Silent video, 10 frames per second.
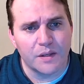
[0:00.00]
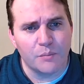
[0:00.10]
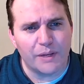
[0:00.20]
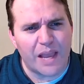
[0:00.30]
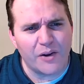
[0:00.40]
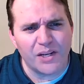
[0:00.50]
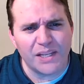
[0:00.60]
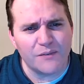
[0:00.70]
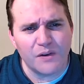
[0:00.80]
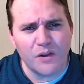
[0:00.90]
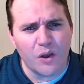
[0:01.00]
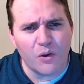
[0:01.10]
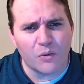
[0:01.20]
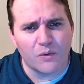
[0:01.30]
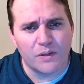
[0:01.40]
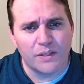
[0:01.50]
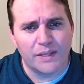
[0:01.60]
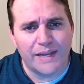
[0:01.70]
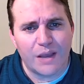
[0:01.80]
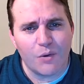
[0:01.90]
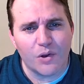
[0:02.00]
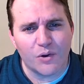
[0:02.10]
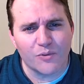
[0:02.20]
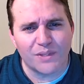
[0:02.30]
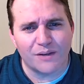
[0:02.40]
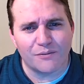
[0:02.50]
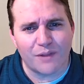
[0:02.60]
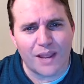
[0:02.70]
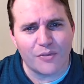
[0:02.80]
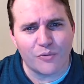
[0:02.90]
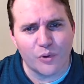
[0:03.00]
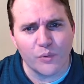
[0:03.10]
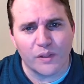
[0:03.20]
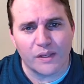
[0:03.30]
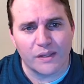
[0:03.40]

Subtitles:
But how did it even know? And how on earth did it fly through it?